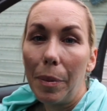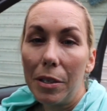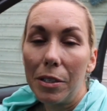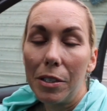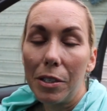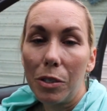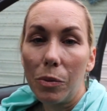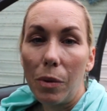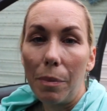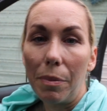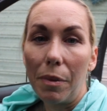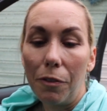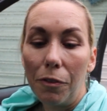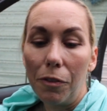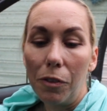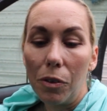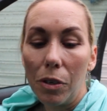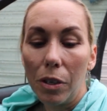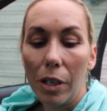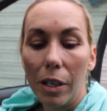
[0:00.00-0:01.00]
I just swept the
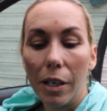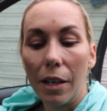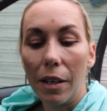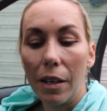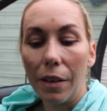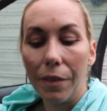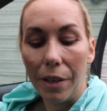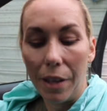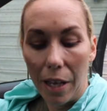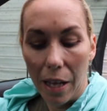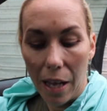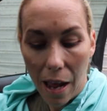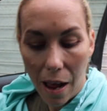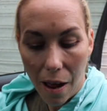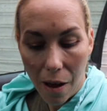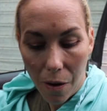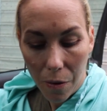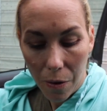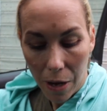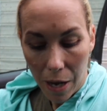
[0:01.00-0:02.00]
floor, got everything
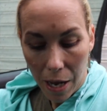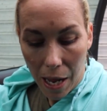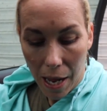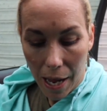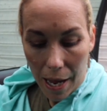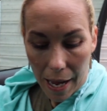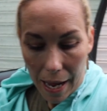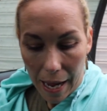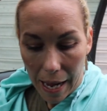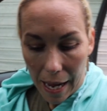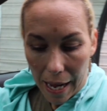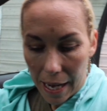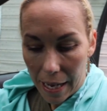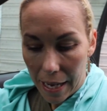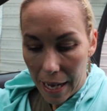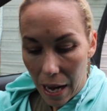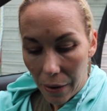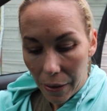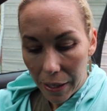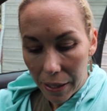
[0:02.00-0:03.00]
out,
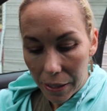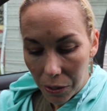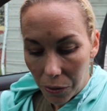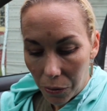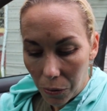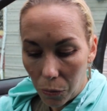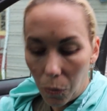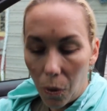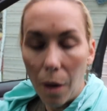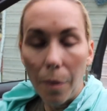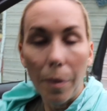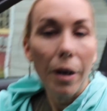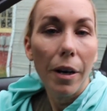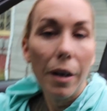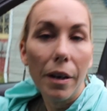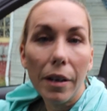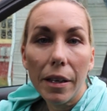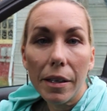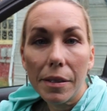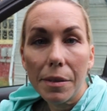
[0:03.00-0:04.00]
and now I get to go to
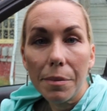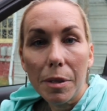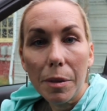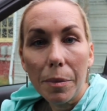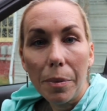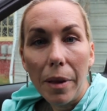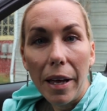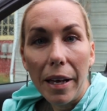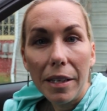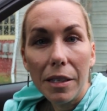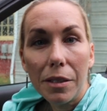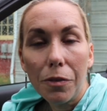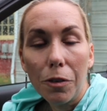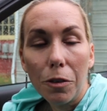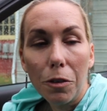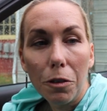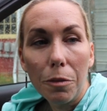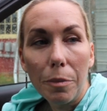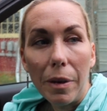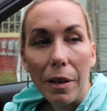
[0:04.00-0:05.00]
Walmart and get some supplies
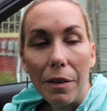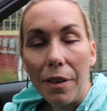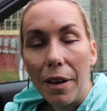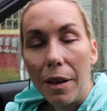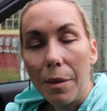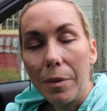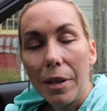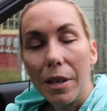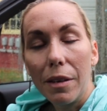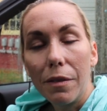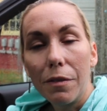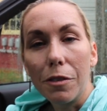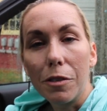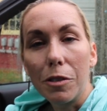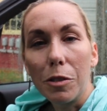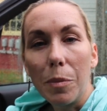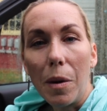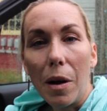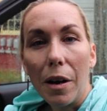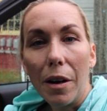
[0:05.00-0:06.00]
for my family and
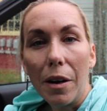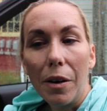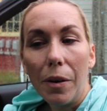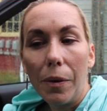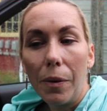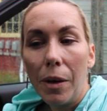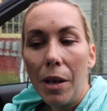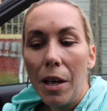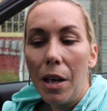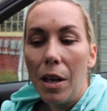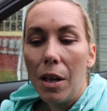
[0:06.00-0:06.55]
for tomorrow.